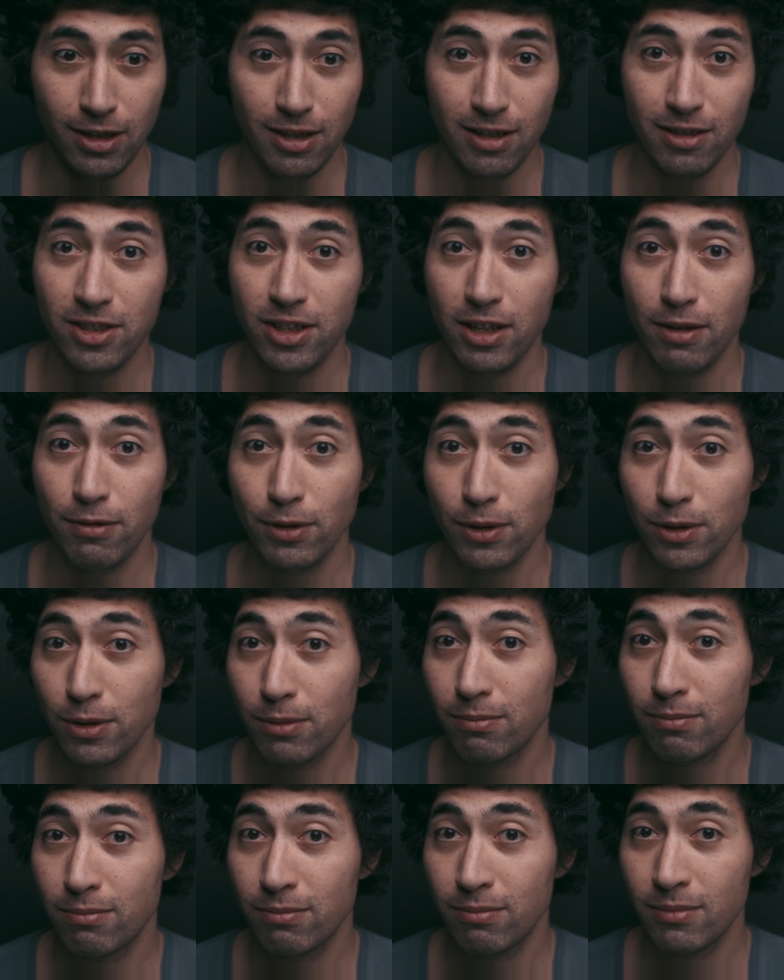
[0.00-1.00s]
uh,
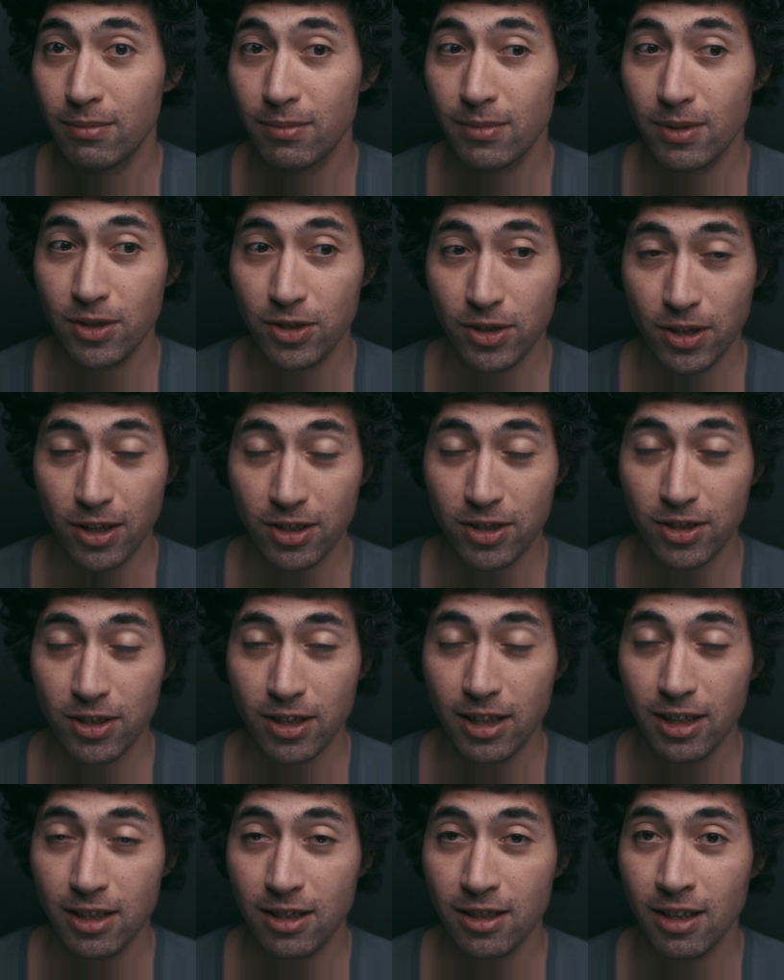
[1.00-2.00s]
several stock
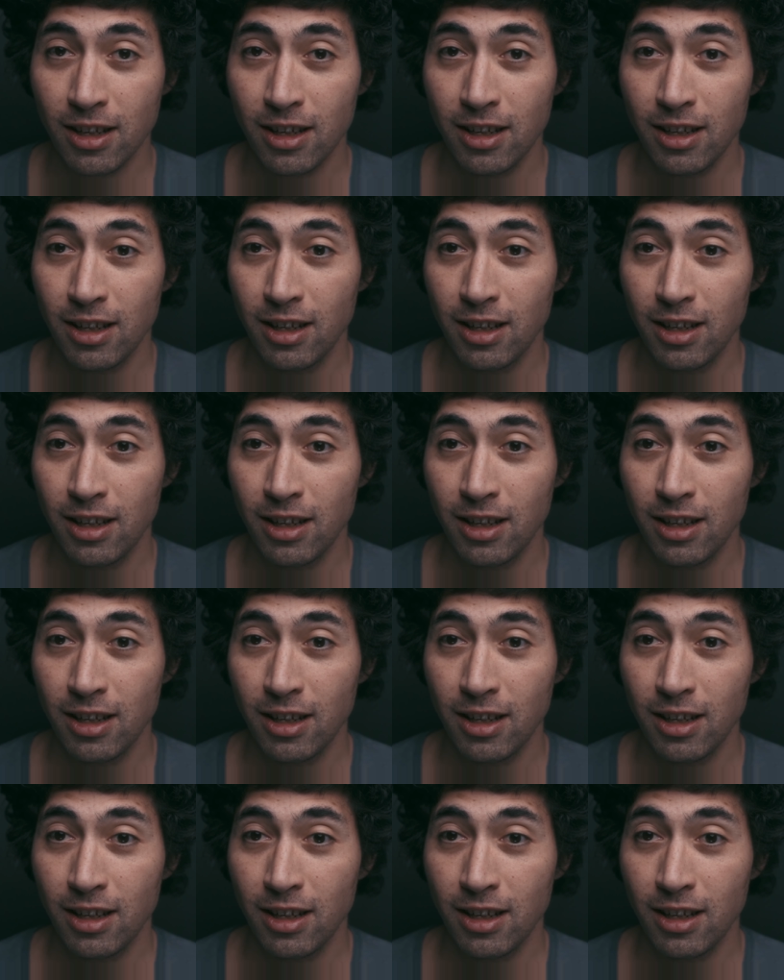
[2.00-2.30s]
sites.